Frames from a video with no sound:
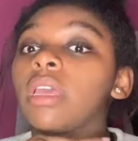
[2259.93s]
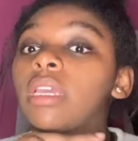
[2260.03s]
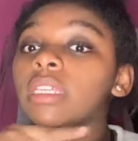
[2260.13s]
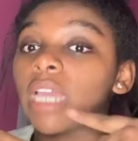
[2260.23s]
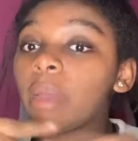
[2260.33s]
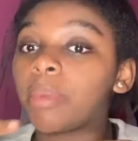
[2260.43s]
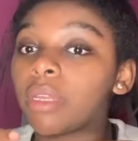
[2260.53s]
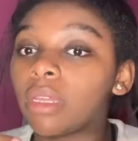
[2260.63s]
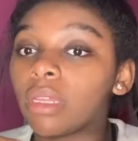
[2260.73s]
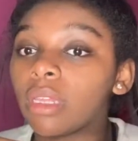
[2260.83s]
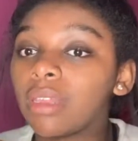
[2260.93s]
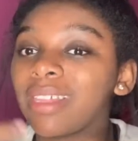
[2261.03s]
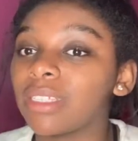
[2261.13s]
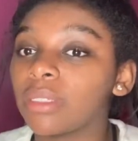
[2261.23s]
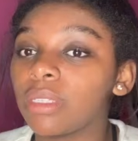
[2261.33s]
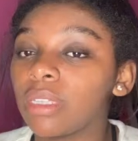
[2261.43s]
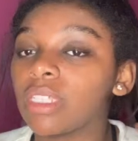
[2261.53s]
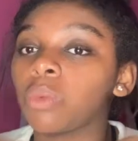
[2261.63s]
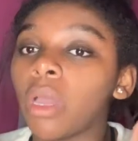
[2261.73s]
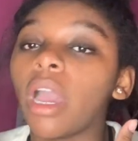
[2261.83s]
is happening. That's
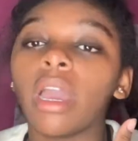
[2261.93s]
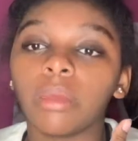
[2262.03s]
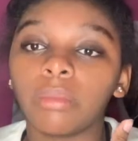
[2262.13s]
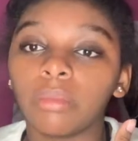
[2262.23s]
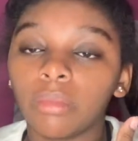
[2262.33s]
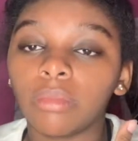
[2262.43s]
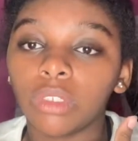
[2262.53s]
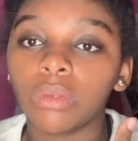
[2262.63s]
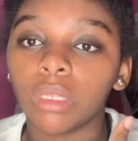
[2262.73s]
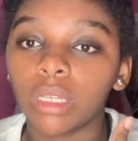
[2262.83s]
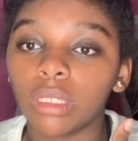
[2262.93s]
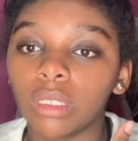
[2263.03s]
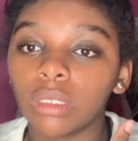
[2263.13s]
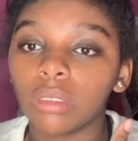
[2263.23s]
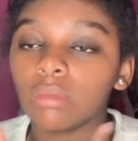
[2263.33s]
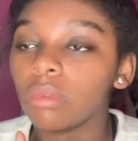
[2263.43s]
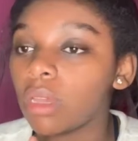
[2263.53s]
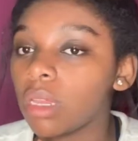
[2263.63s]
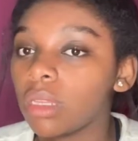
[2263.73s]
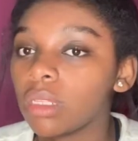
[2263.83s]
why I'm doing this.
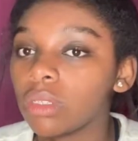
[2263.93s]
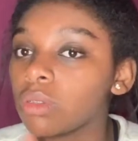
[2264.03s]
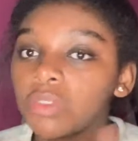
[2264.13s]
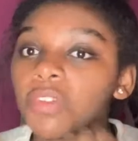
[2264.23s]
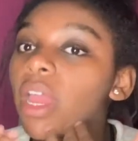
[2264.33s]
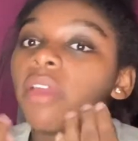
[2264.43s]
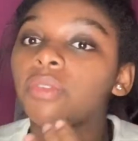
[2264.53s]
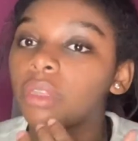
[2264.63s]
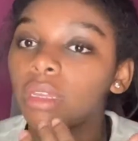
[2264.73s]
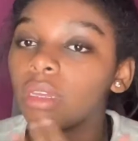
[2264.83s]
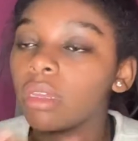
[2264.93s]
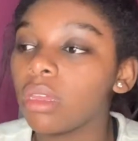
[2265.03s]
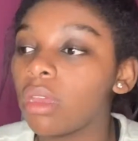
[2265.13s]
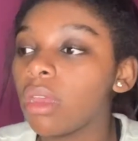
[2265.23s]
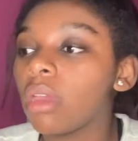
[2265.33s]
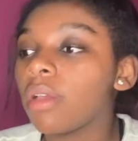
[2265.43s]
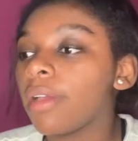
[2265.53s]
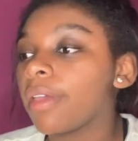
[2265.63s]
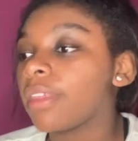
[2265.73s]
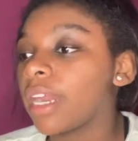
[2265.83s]
Okay? This goes for everything
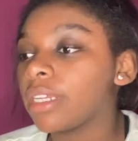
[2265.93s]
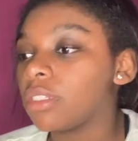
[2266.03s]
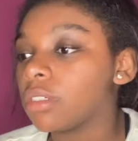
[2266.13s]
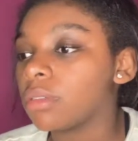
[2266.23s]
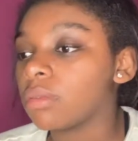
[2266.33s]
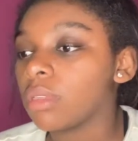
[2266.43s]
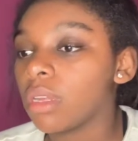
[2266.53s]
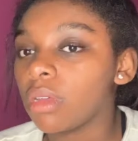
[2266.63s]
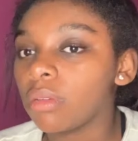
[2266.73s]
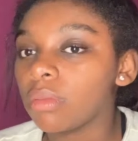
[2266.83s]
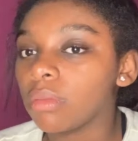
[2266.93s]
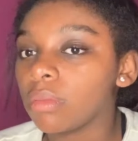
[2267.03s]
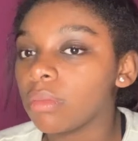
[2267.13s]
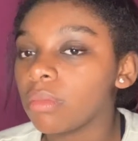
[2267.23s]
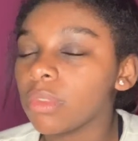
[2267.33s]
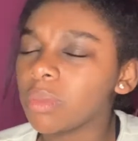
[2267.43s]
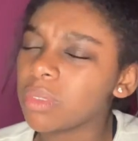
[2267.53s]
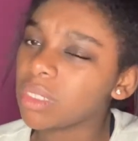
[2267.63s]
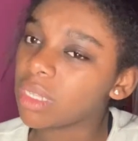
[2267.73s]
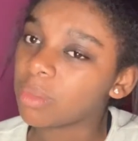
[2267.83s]
that I do, you know? So
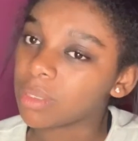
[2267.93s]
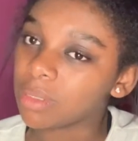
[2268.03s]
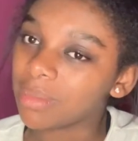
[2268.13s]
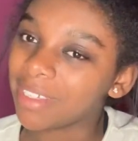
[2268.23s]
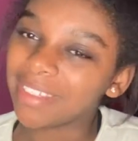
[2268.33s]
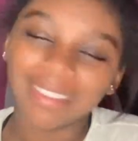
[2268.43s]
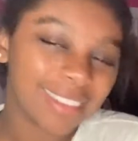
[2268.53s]
please stop assuming